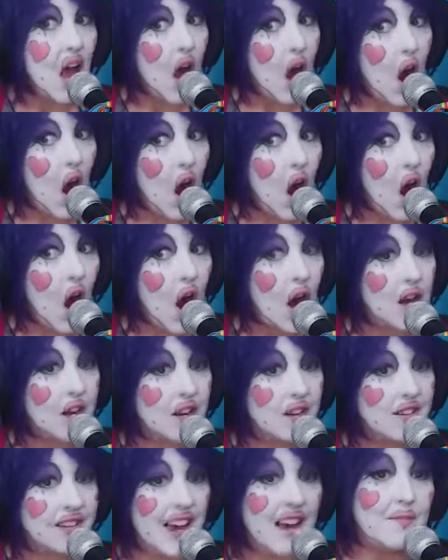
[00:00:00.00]

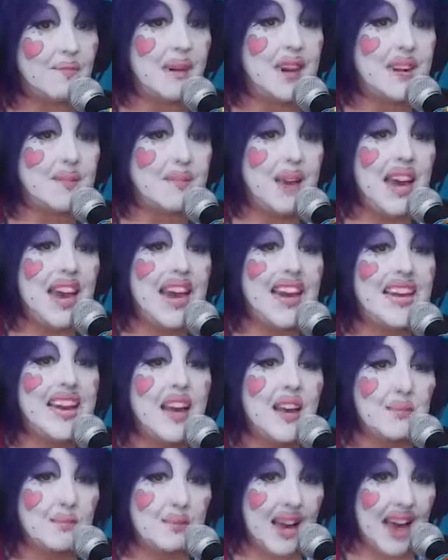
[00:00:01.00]
harder, Daft Punk, make
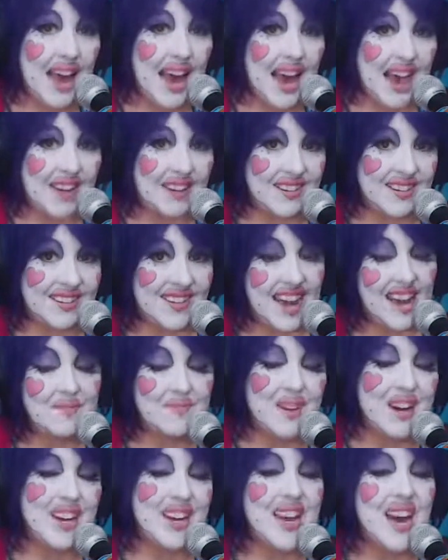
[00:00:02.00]
better, Daft
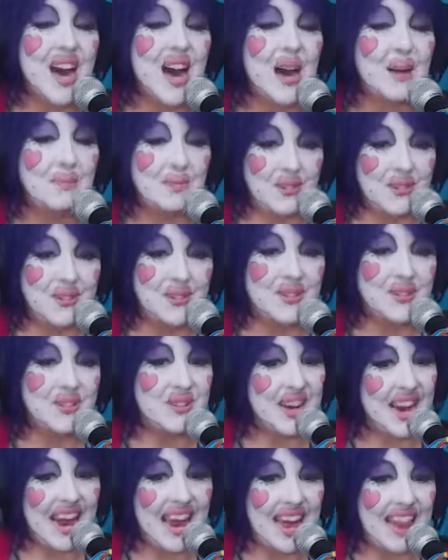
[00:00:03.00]
Punk up to
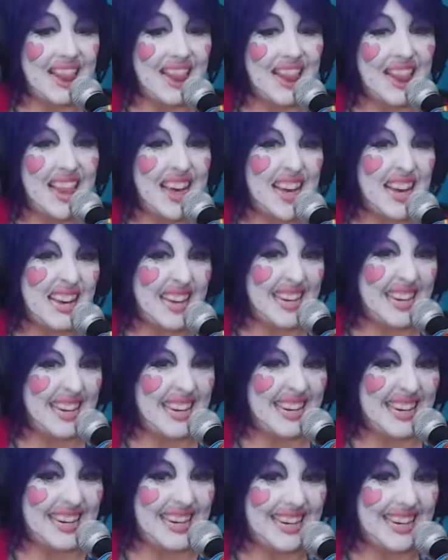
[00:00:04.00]
get lucky.